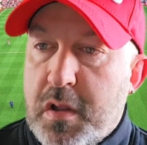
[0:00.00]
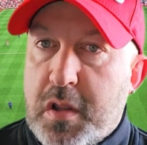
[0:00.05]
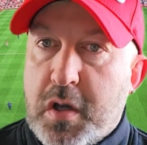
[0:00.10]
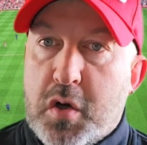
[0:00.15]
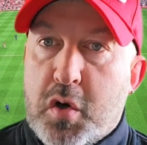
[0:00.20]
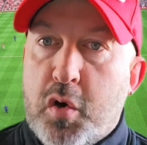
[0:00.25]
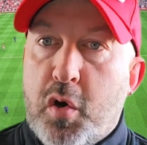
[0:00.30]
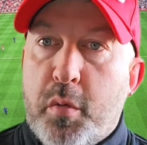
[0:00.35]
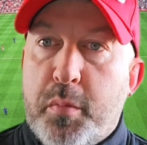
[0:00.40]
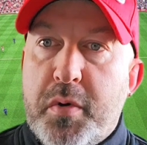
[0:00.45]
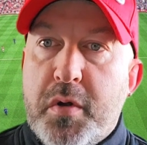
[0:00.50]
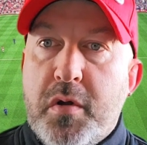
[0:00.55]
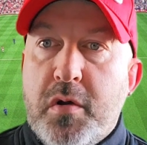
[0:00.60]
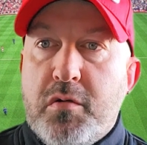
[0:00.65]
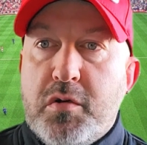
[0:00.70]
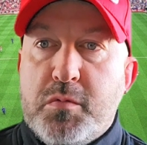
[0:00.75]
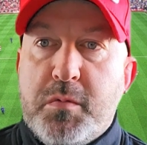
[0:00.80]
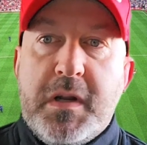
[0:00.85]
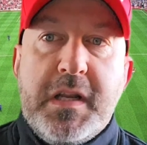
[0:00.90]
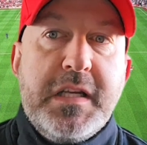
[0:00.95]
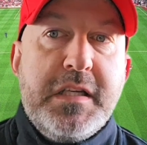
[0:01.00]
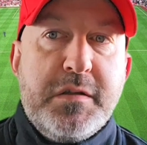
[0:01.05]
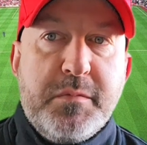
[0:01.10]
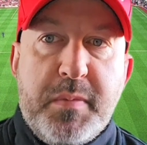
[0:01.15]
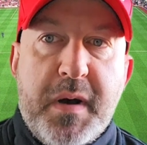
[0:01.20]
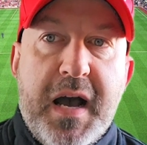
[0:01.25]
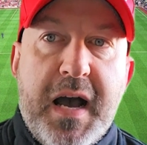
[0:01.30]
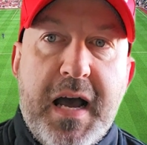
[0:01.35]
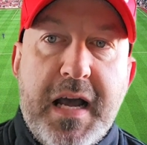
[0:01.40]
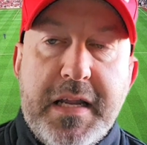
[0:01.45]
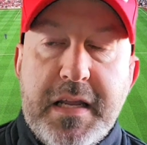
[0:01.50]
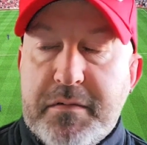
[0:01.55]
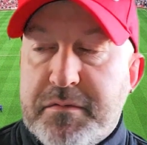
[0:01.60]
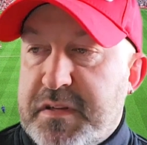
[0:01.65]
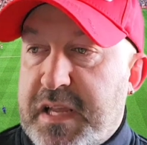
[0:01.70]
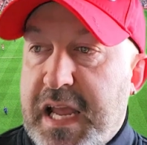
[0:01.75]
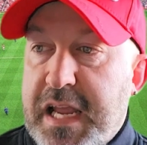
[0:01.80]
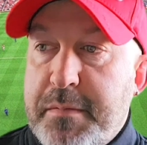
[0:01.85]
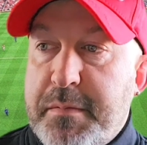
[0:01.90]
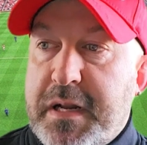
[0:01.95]
The club who's willing to buy
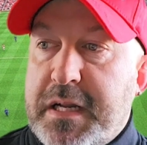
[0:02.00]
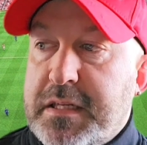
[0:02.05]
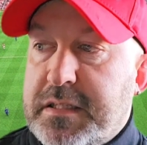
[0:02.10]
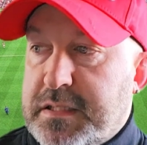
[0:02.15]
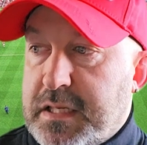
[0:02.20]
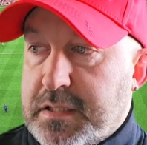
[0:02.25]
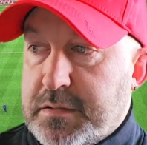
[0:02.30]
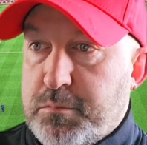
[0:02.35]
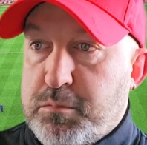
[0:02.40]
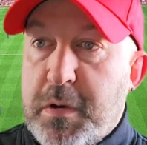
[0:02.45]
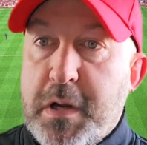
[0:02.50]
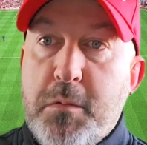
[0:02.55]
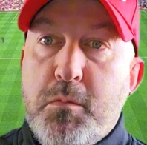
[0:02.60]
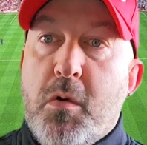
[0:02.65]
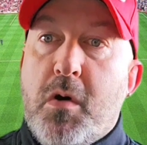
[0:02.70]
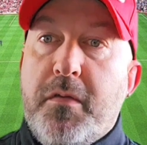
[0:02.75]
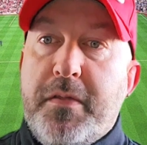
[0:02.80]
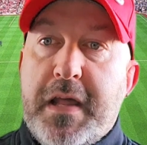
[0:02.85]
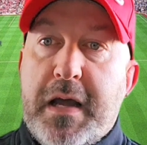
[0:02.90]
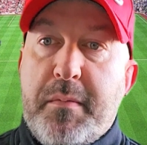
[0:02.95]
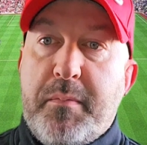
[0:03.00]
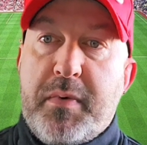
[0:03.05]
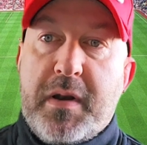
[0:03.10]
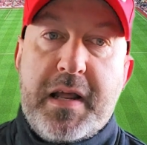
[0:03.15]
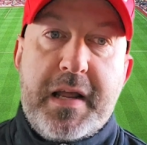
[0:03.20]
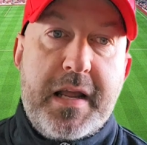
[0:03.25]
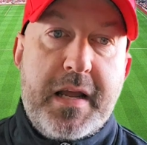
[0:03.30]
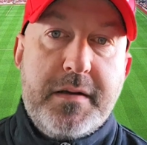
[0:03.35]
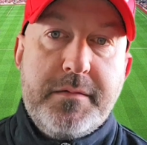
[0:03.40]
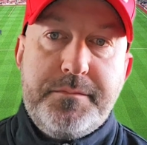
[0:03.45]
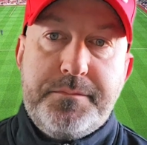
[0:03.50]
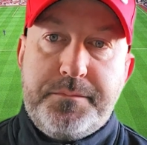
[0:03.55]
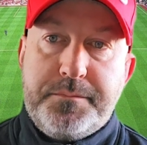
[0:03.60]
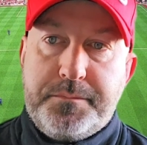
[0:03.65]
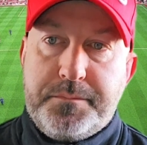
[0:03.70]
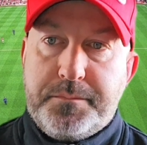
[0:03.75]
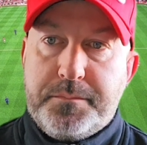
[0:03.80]
have came in and says, we want that player.